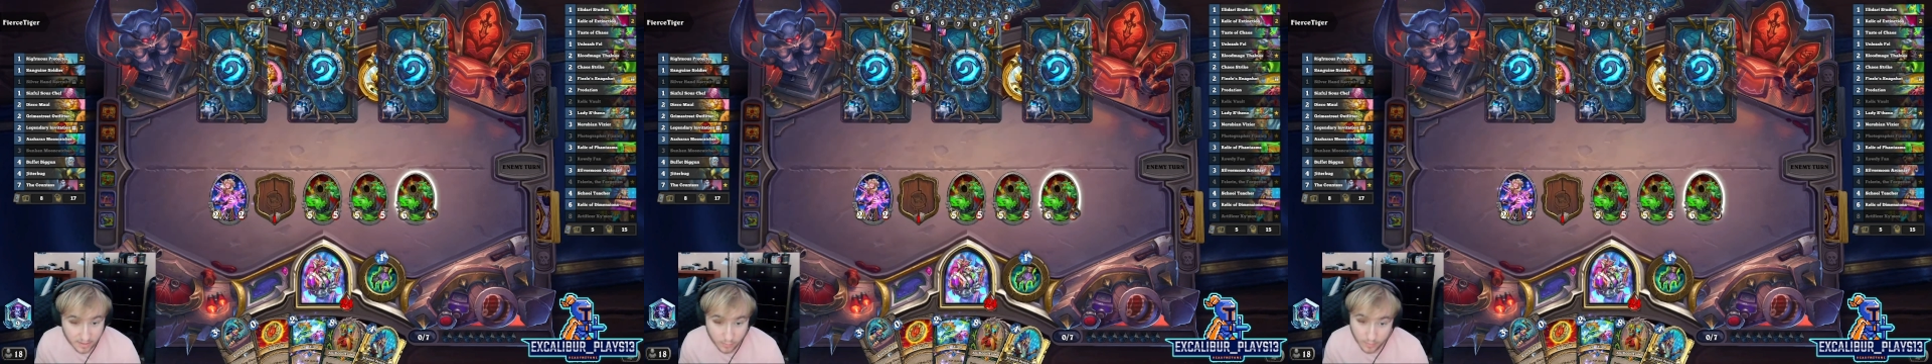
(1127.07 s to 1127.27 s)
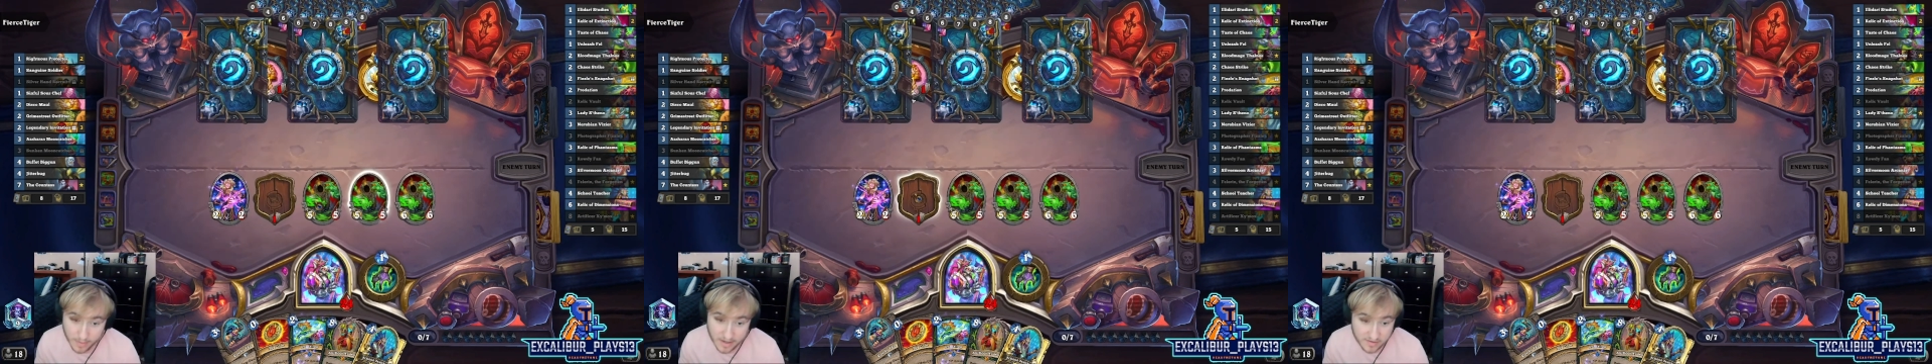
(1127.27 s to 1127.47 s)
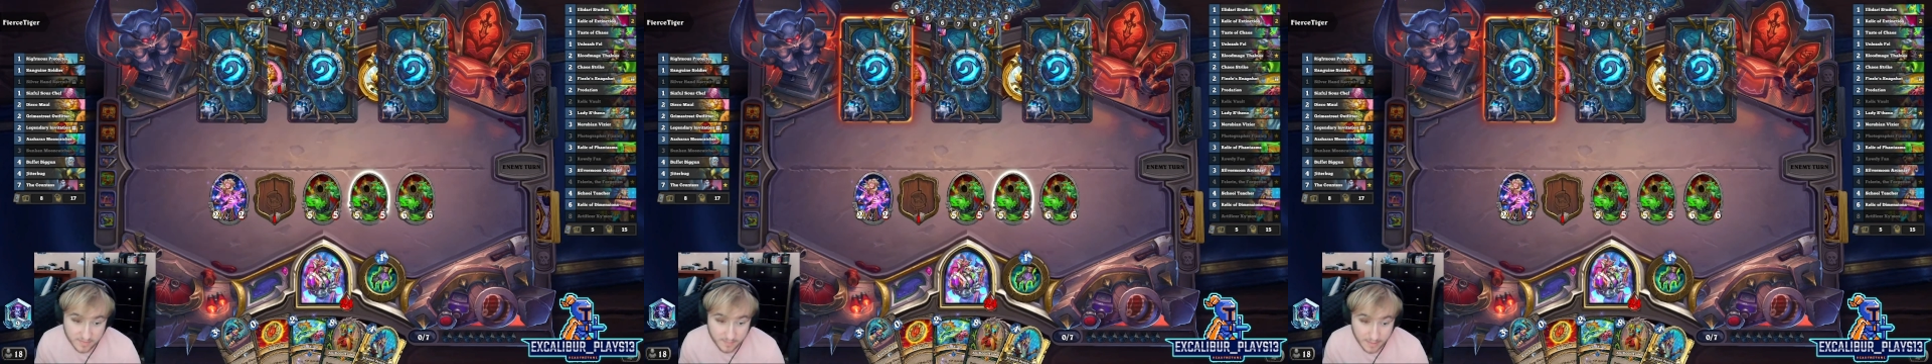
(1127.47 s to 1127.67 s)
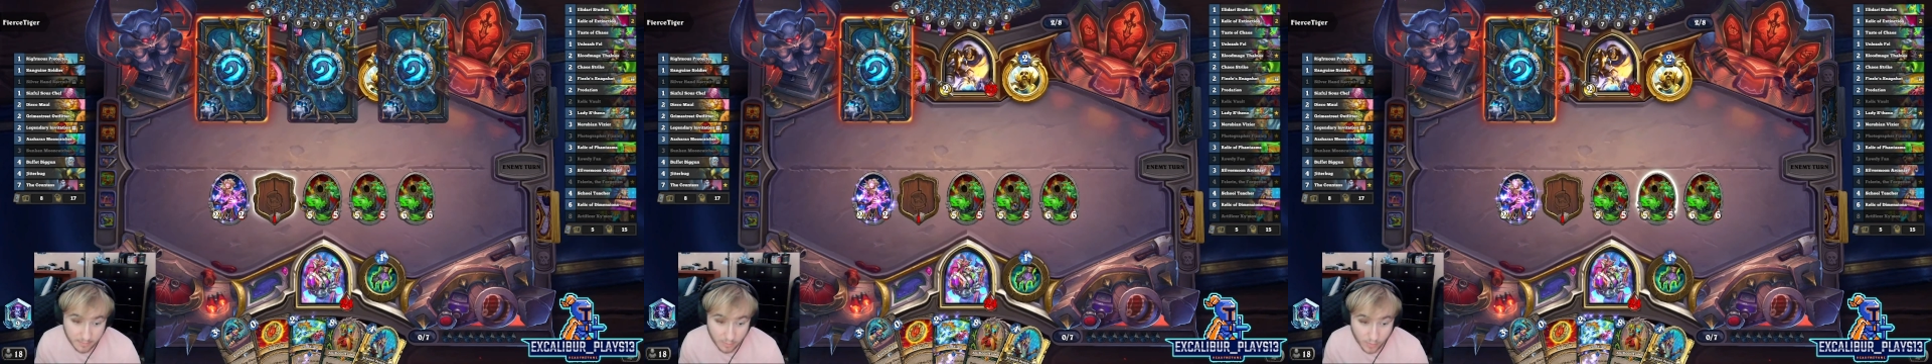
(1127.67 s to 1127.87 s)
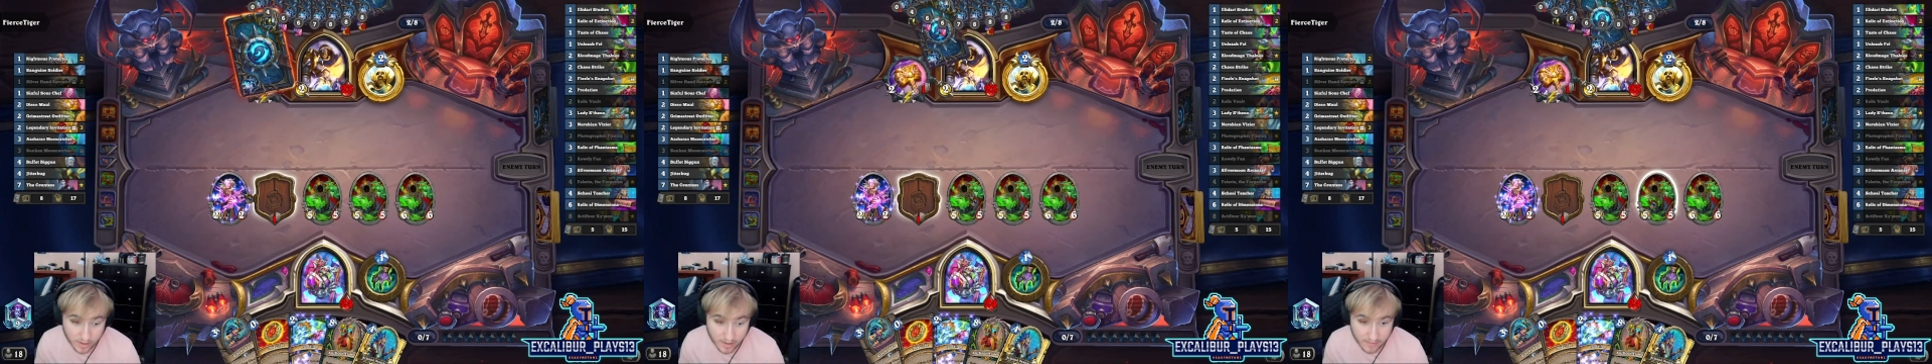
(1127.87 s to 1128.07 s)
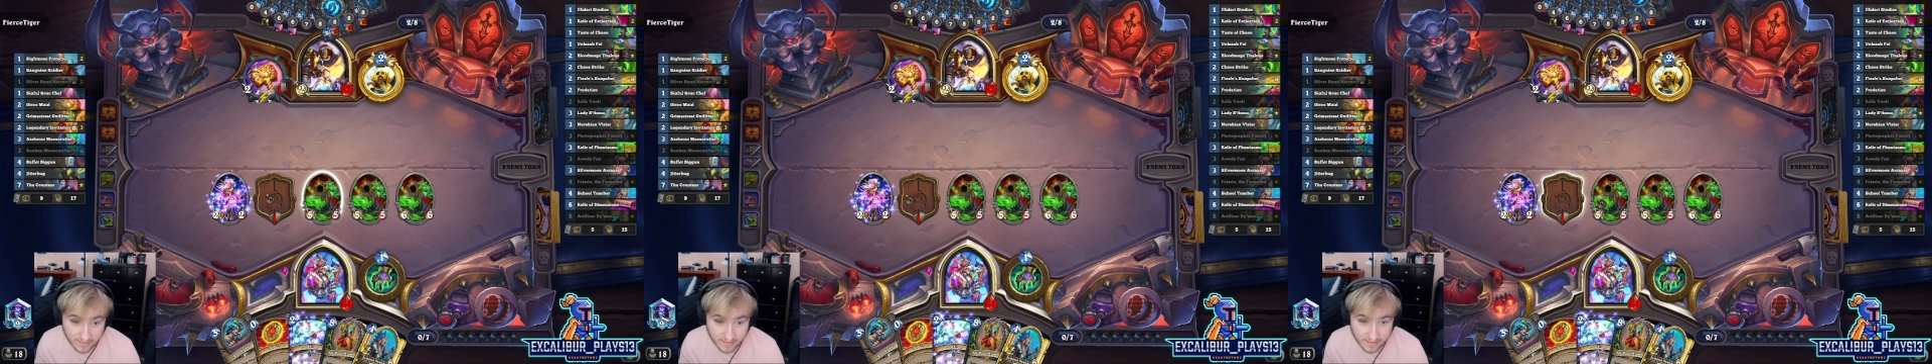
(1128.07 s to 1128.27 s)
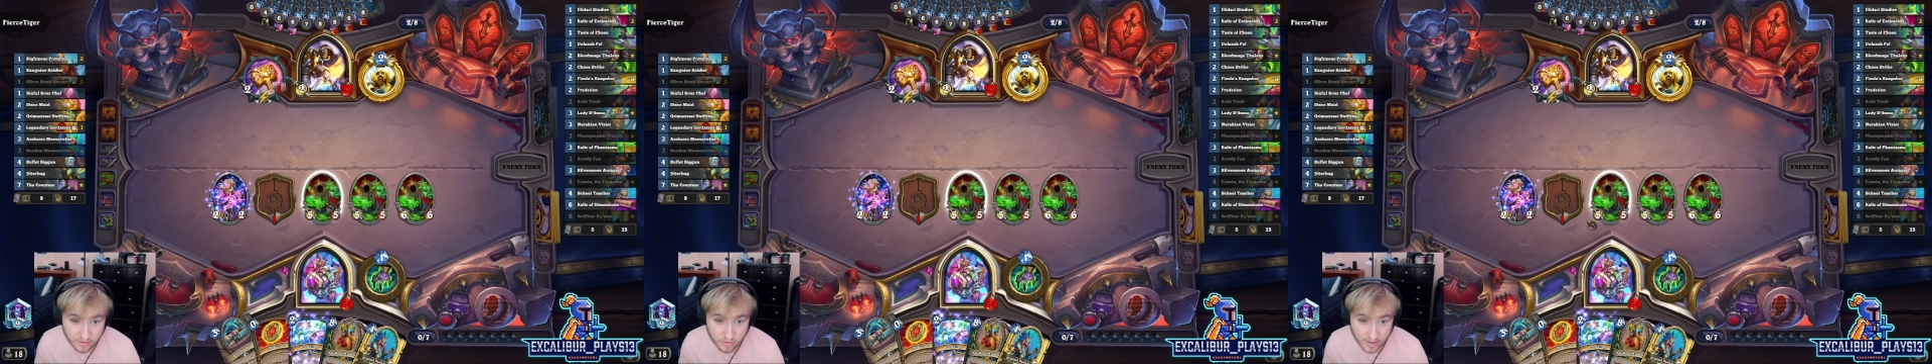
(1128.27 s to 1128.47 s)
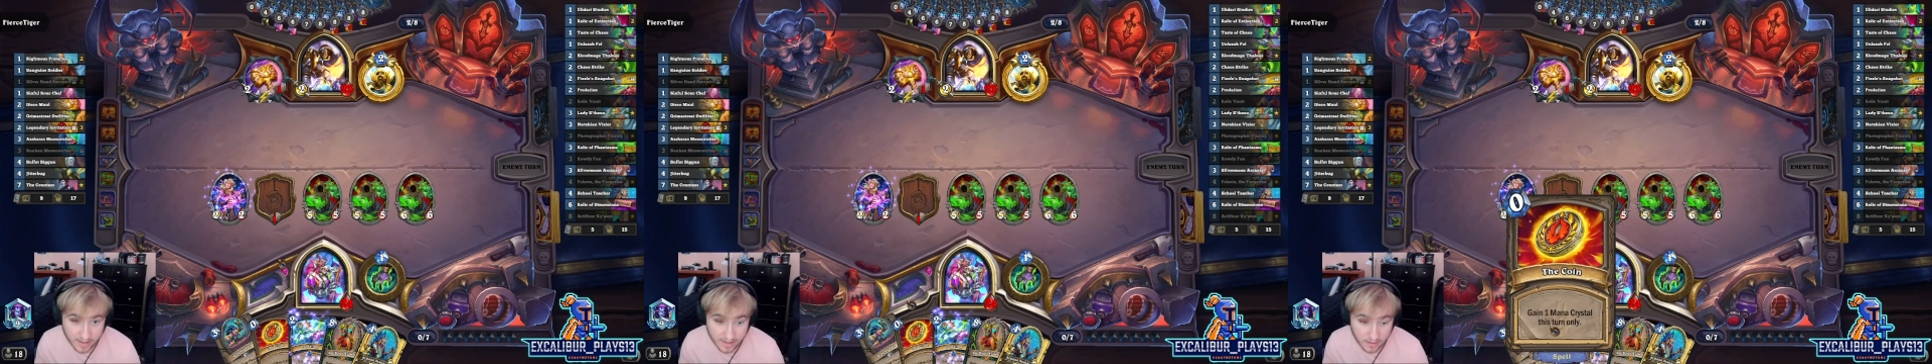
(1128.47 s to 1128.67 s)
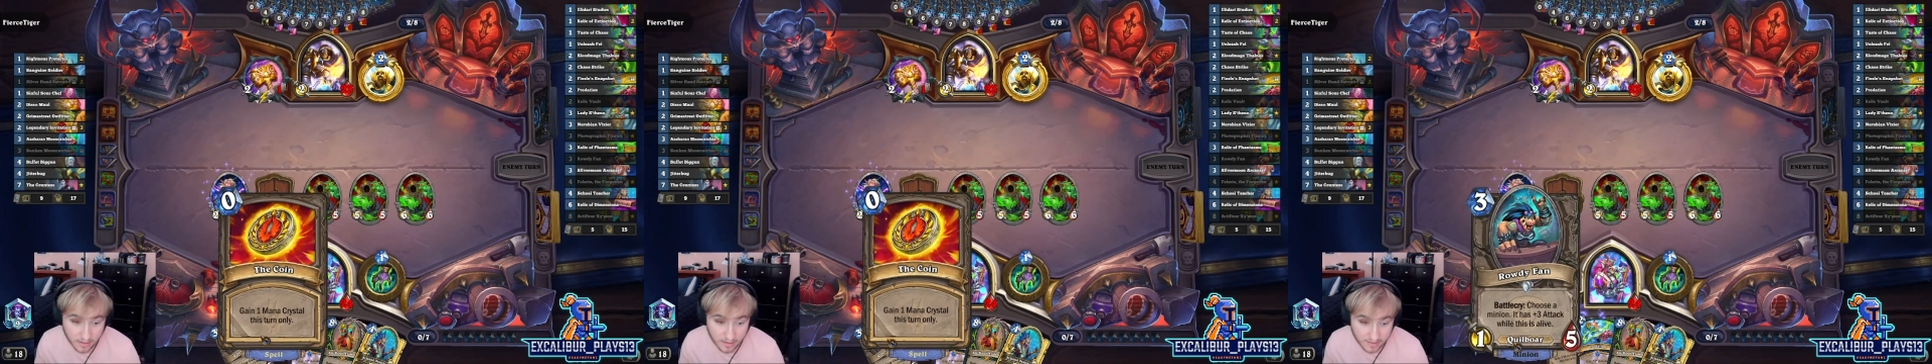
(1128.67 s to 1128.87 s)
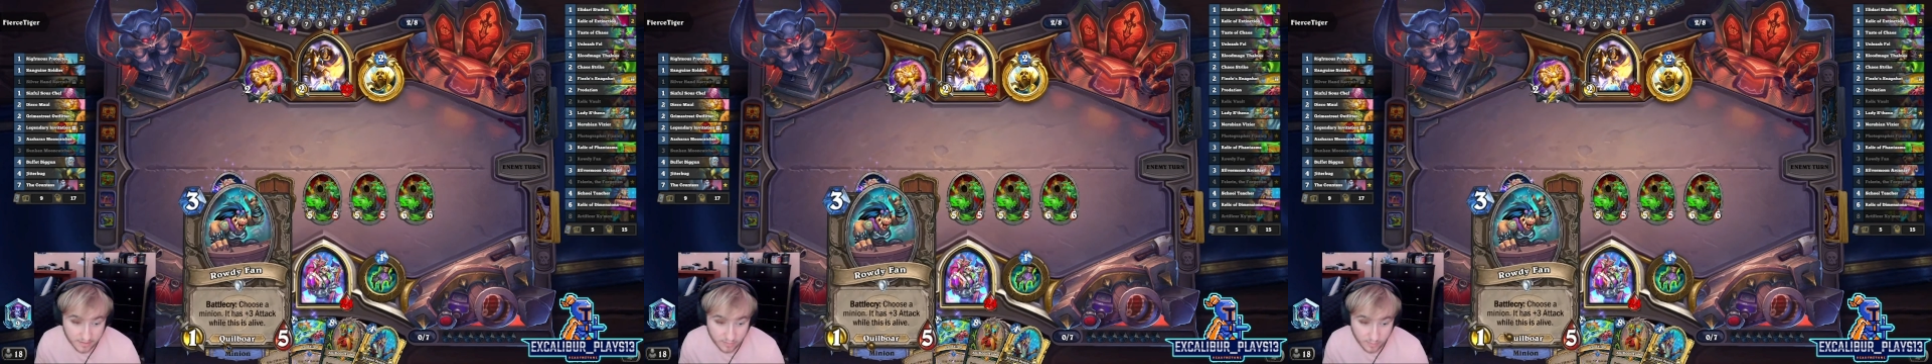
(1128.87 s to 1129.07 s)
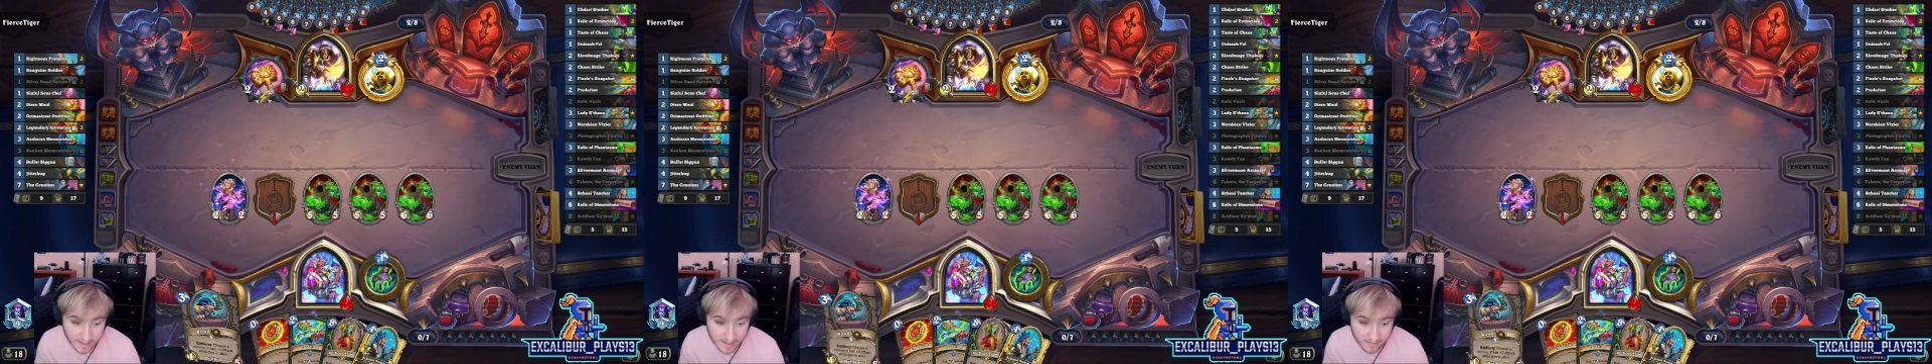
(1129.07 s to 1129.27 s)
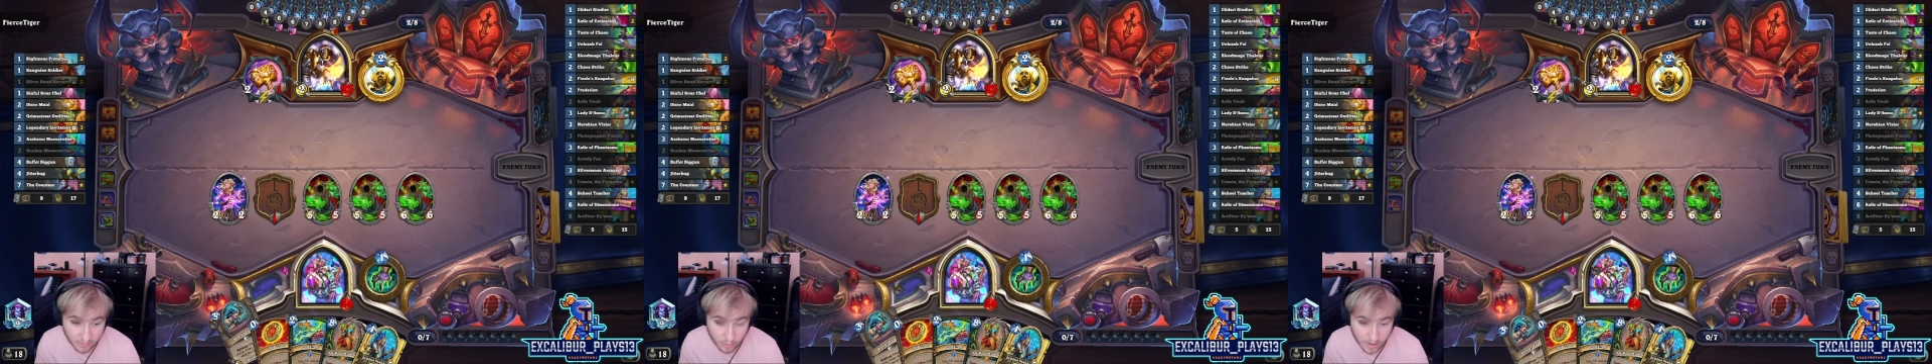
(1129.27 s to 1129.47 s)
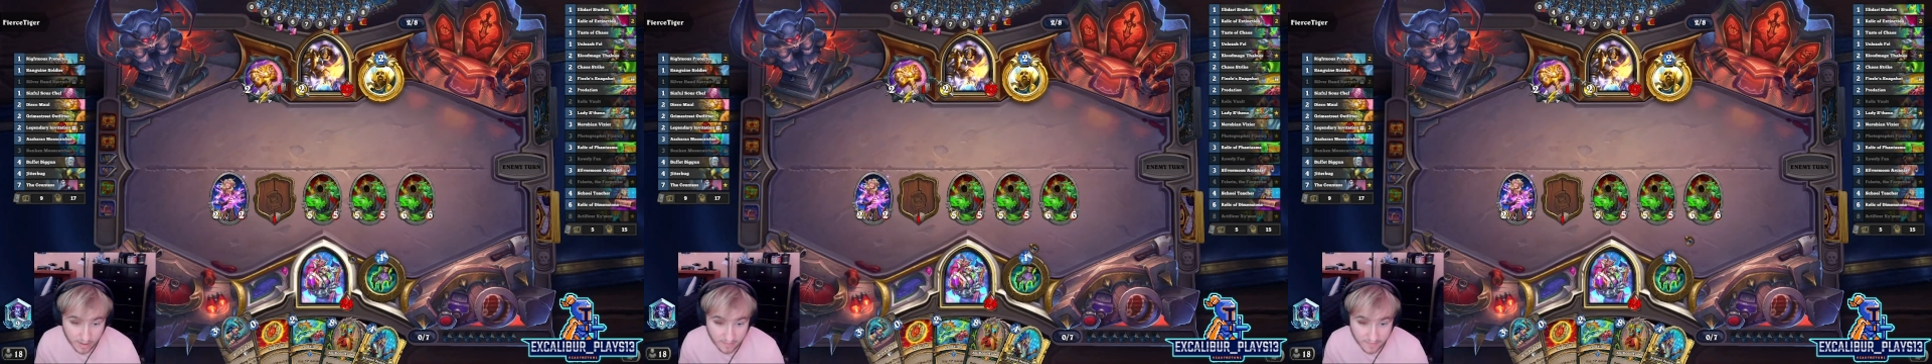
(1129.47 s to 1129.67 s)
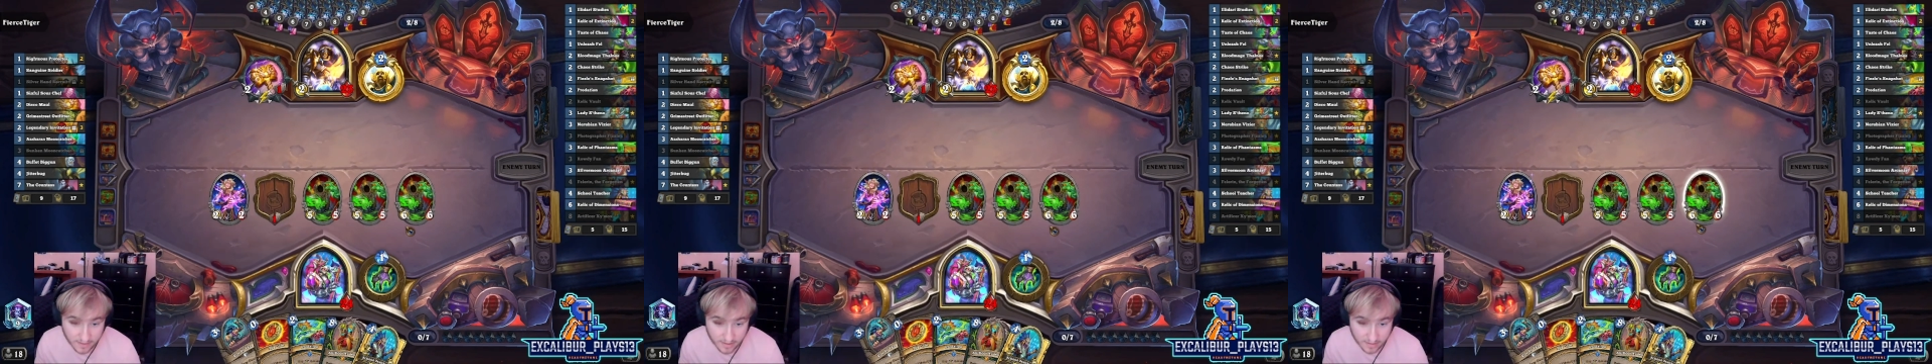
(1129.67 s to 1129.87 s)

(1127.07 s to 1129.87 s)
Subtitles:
we might just be able to win off of this right here, because we have the Rowdy Fan here.